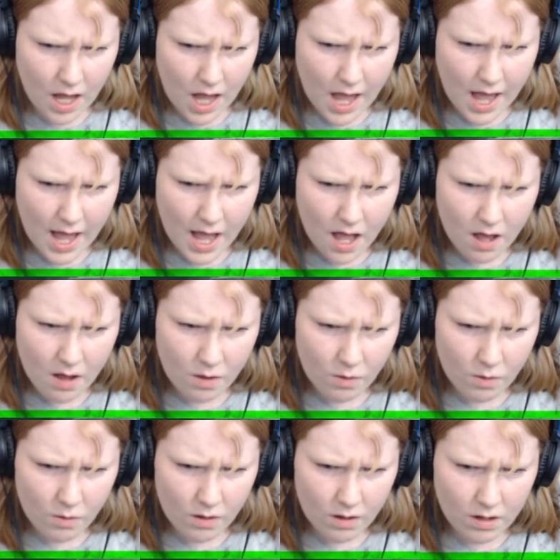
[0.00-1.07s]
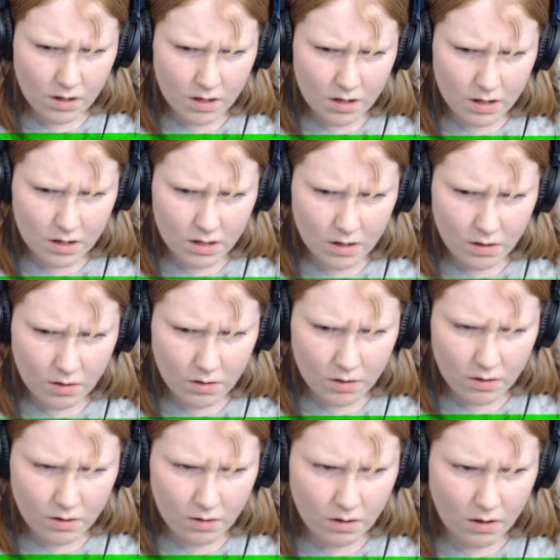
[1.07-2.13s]
How?
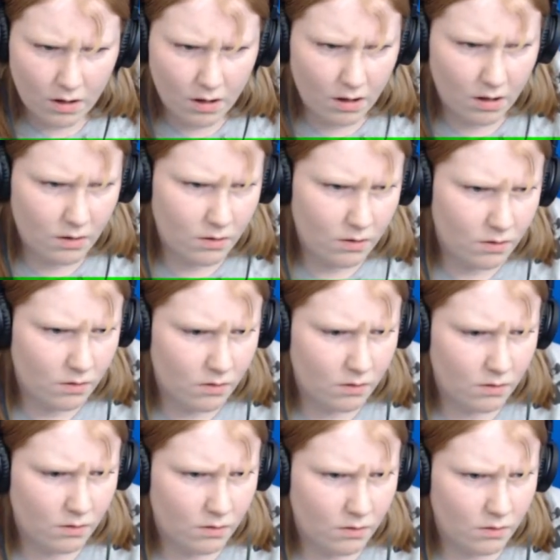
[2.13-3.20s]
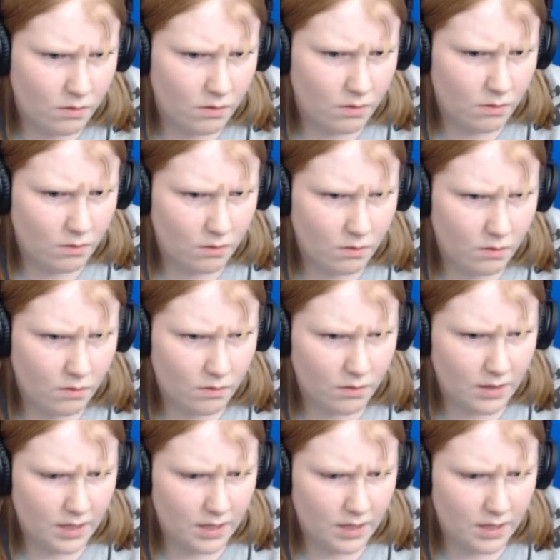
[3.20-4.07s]
Oh,